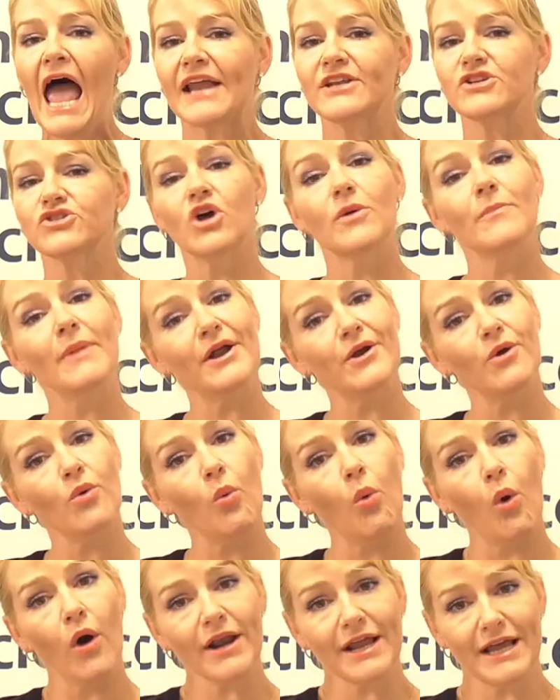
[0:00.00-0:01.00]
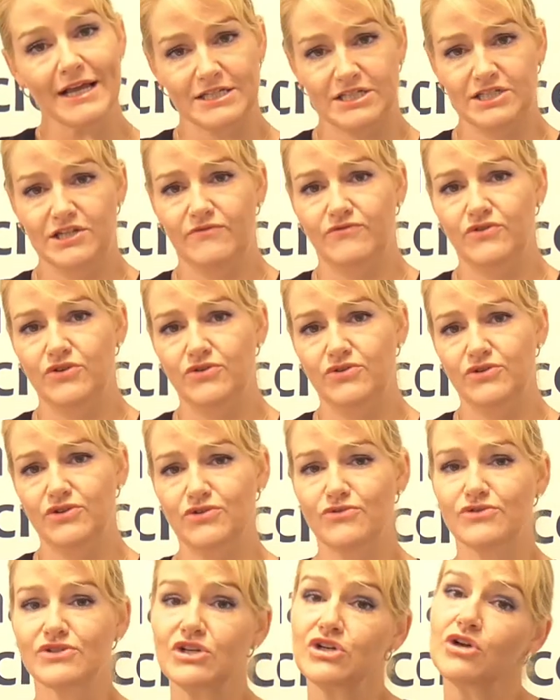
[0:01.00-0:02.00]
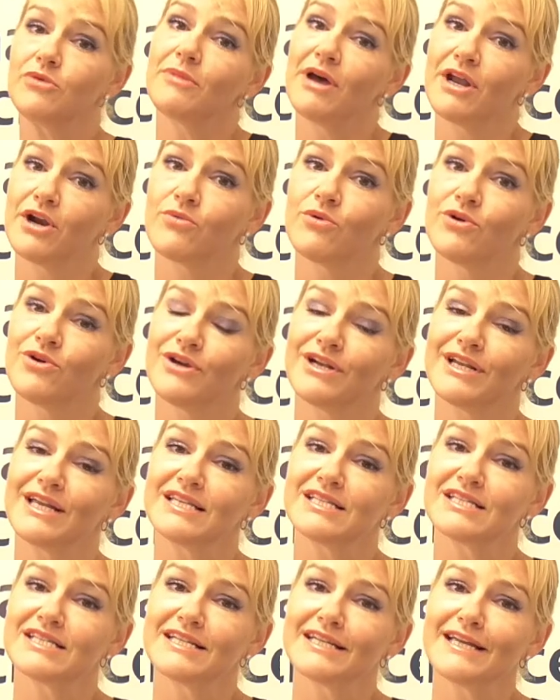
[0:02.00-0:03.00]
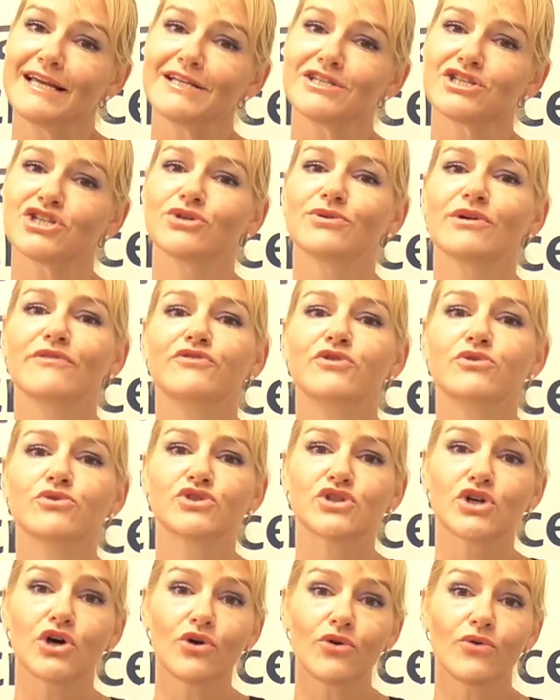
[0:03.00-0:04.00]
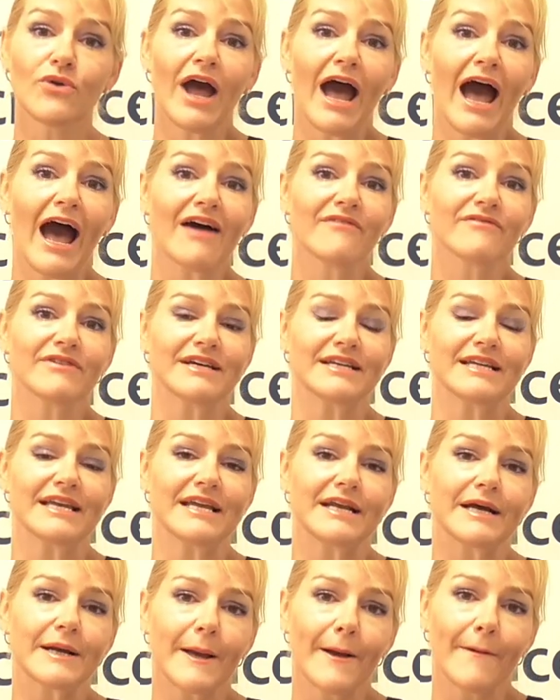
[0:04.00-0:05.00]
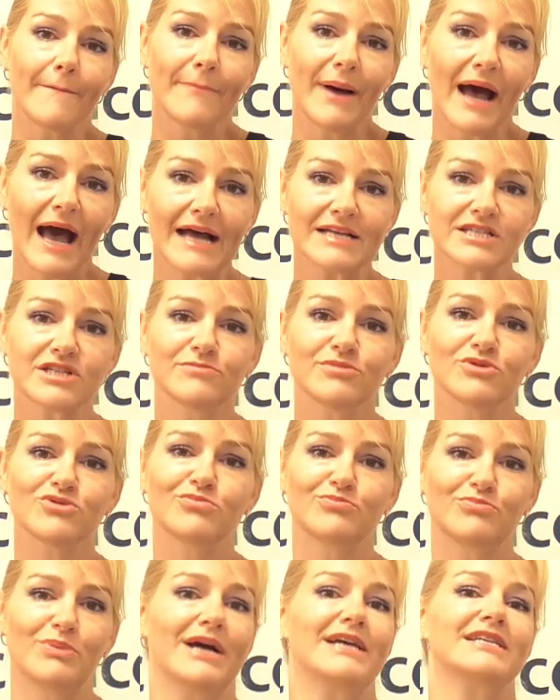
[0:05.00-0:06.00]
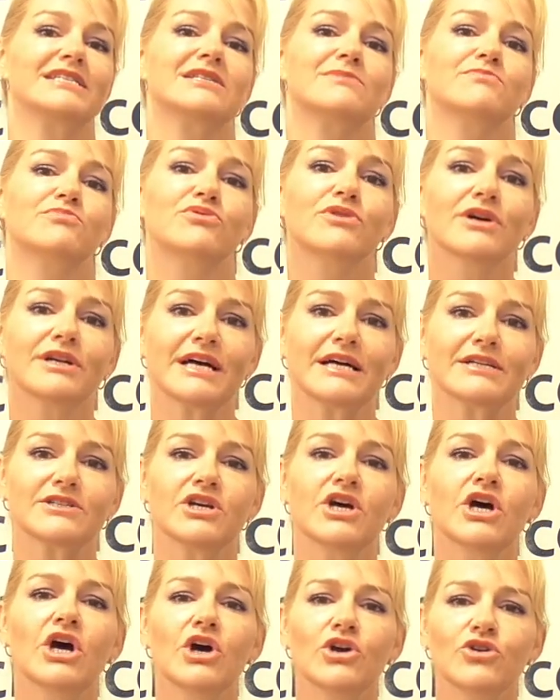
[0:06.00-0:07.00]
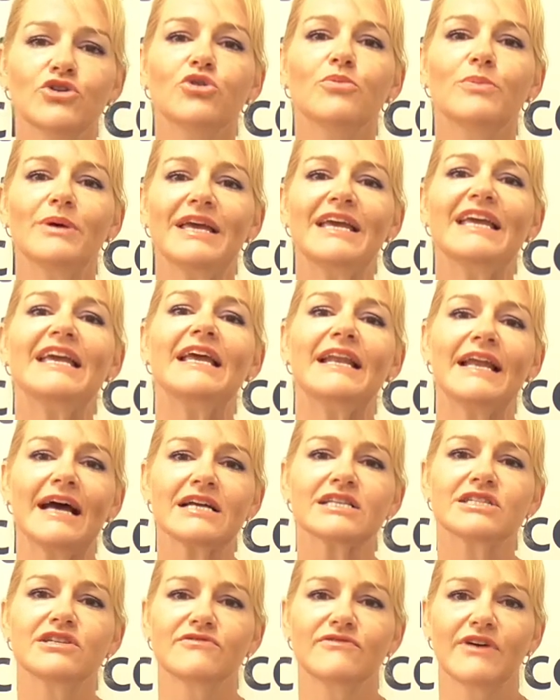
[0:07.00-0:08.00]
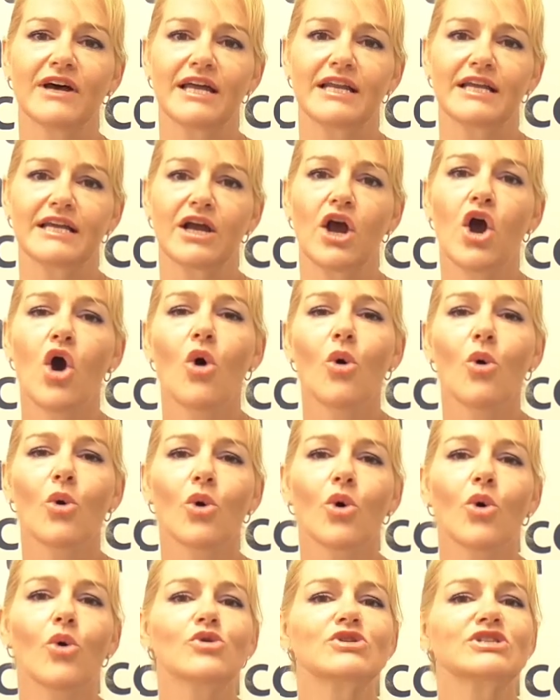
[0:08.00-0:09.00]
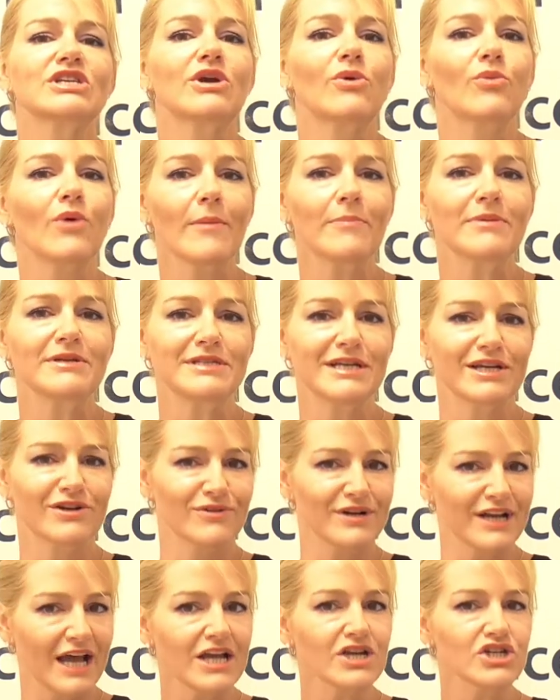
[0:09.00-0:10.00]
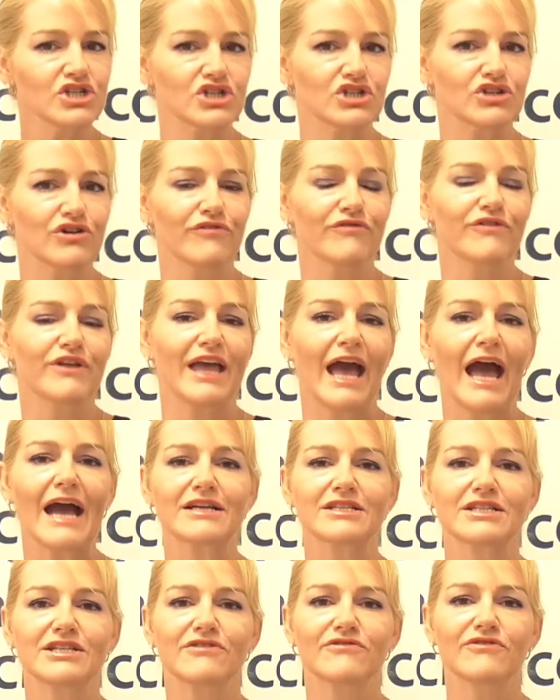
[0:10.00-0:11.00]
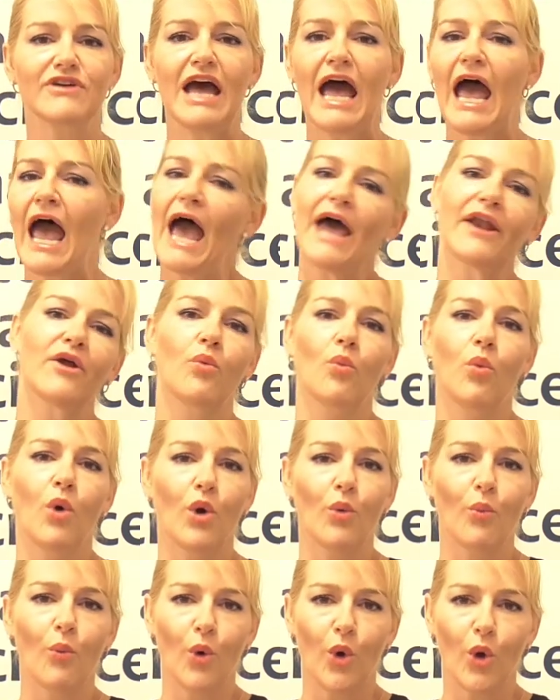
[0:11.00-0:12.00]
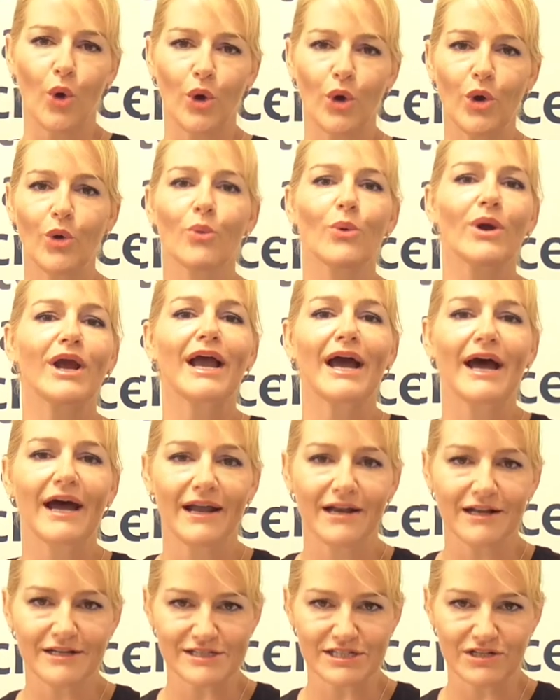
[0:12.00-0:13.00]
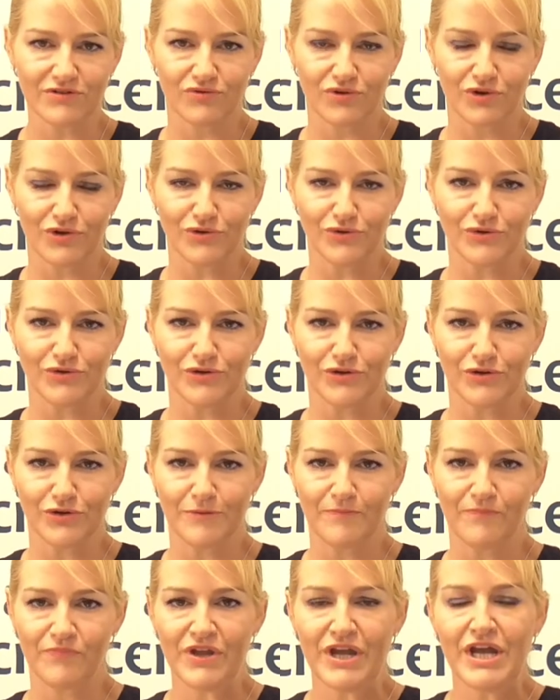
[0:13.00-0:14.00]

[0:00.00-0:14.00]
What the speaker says: And no matter what active you use and no matter where it needs to get to, if you don't have it in a compatible base product, you'll be inactivating or causing rapid degradation of the active, and it won't work regardless of what you do.